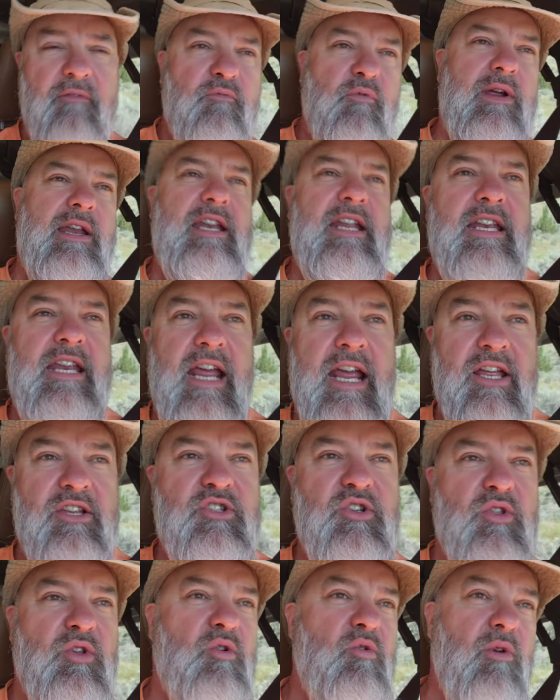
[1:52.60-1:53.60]
off, we need to
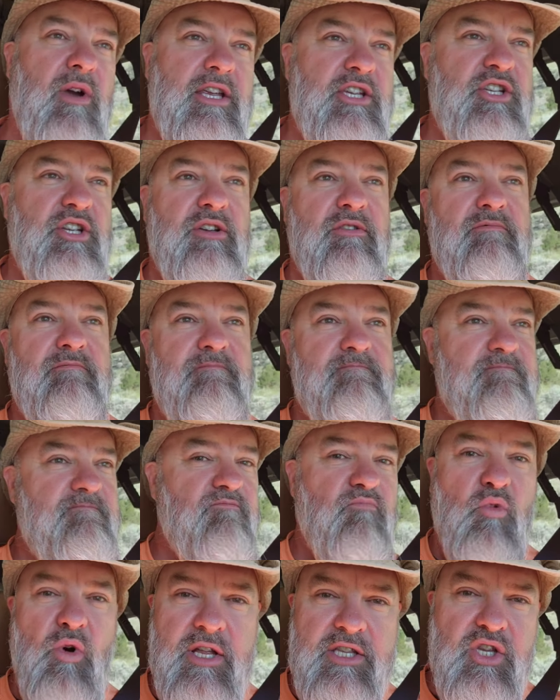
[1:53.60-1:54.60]
answer the question,
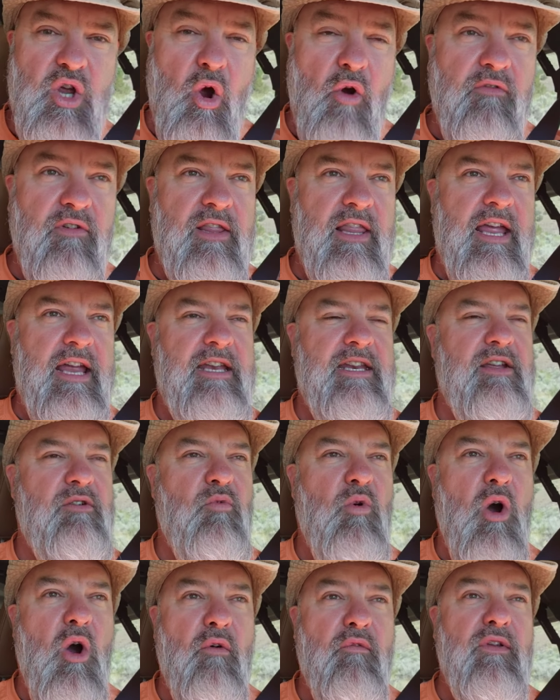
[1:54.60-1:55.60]
what's
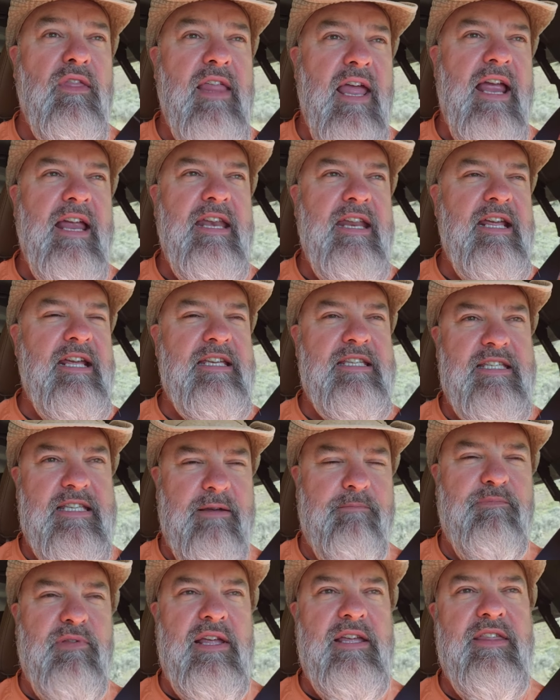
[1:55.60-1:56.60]
overlanding? Well, overlanding is
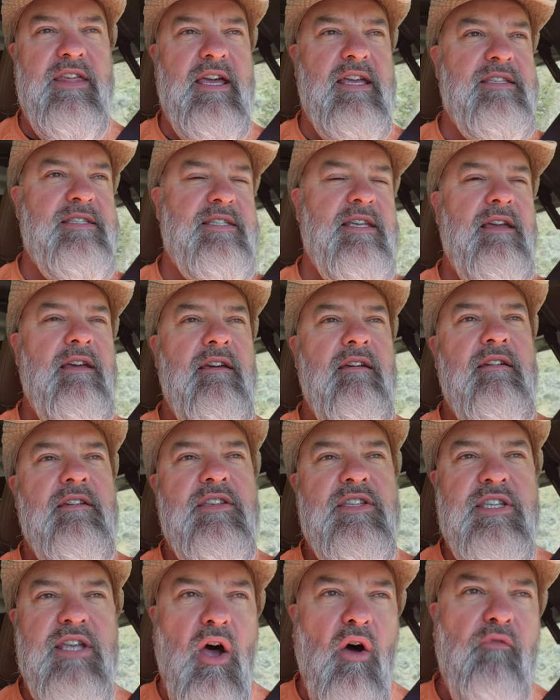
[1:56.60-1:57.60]
simply this:
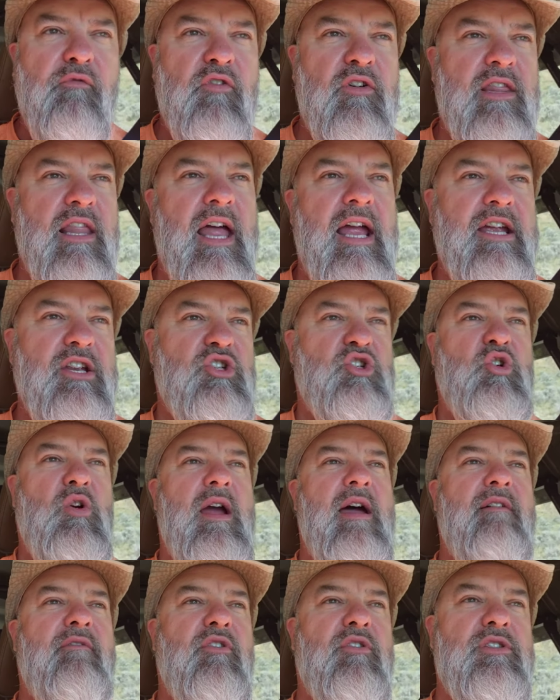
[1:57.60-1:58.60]
self-reliant
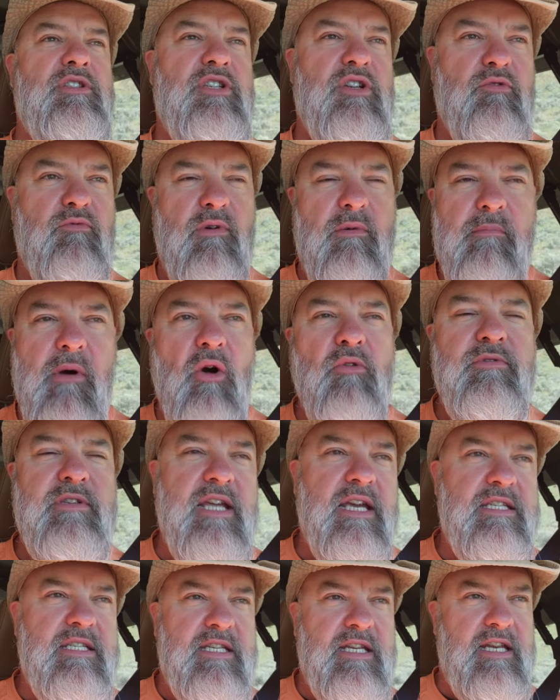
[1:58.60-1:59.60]
travel to remote
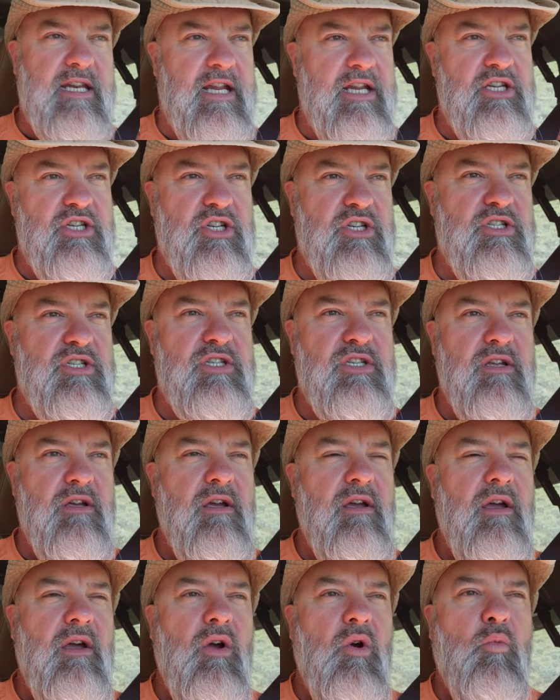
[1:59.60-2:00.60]
destinations
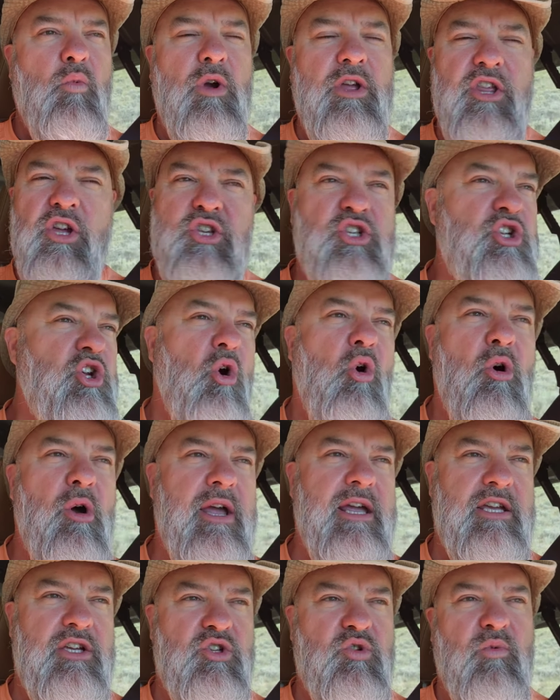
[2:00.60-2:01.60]
where the
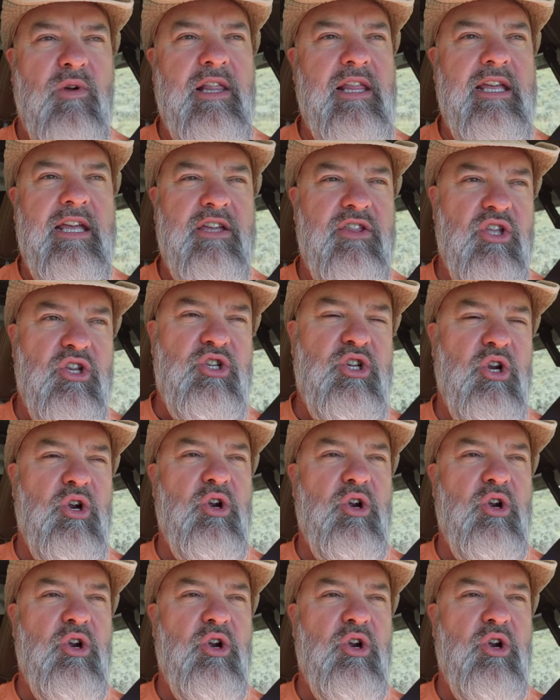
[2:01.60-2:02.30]
joy is really in the